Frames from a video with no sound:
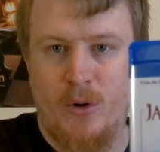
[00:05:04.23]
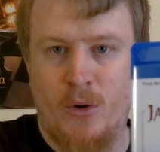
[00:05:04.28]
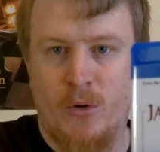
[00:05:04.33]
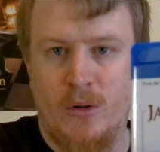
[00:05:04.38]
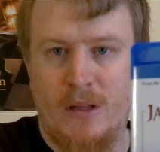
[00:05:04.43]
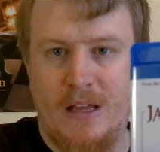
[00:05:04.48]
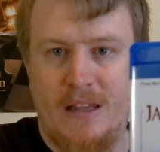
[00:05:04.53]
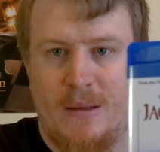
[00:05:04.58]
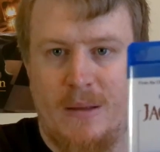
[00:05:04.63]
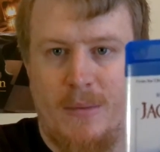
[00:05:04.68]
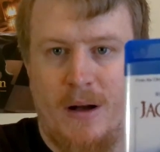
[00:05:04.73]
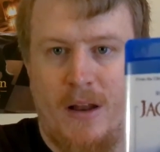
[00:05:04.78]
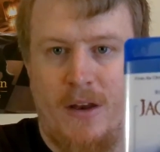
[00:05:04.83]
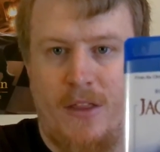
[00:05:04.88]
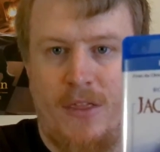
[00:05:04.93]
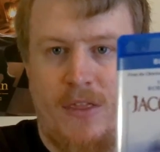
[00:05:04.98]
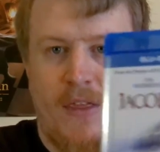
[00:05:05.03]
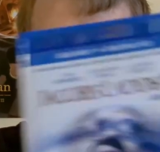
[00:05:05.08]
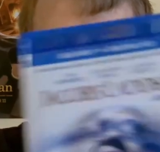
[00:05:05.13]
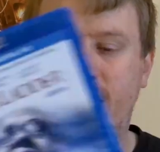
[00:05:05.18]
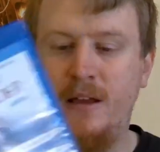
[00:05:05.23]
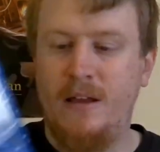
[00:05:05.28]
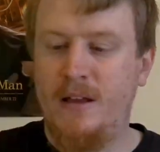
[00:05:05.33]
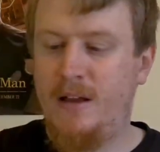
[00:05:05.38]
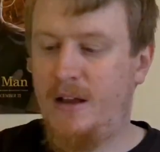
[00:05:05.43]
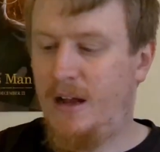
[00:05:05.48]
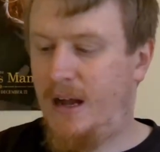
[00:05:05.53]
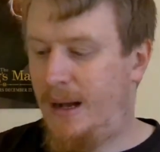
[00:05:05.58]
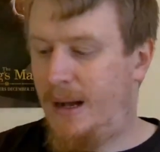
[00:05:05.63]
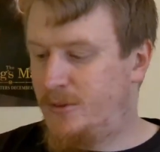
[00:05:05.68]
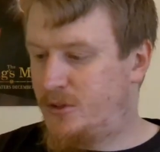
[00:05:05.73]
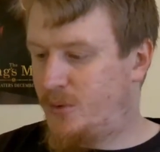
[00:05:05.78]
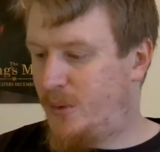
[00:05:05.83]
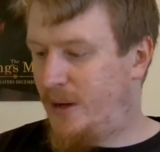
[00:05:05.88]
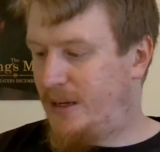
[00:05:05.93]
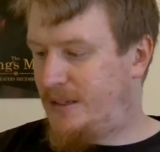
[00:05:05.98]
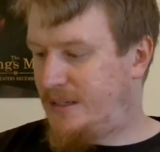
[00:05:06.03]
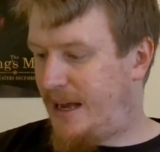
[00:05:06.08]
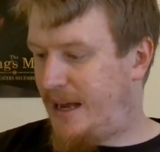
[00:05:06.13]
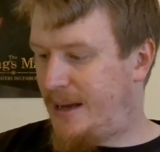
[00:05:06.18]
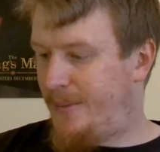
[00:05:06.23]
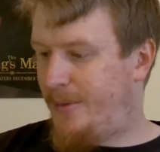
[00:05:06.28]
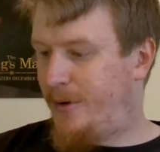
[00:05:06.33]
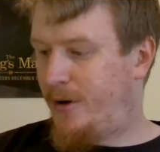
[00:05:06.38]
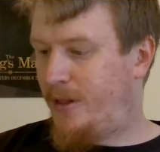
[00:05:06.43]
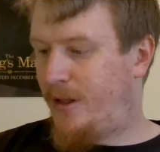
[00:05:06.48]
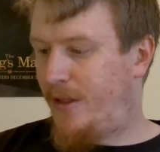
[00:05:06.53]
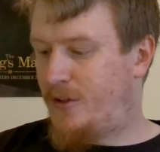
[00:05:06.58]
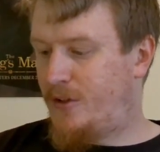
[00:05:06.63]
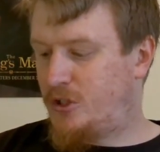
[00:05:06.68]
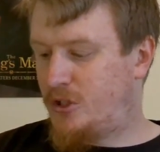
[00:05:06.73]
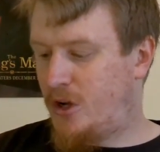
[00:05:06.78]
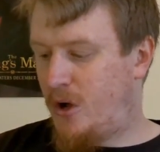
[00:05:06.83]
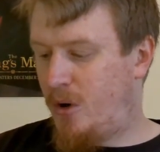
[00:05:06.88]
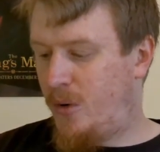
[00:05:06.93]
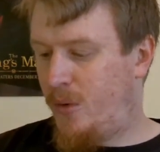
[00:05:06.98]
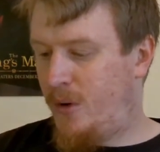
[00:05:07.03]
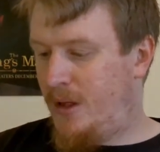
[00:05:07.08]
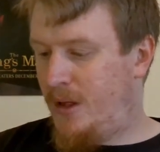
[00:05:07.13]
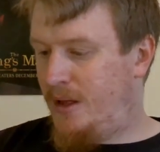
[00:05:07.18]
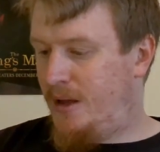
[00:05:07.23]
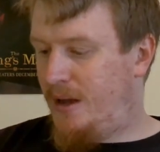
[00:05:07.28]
early in the month so we could talk about it on the show.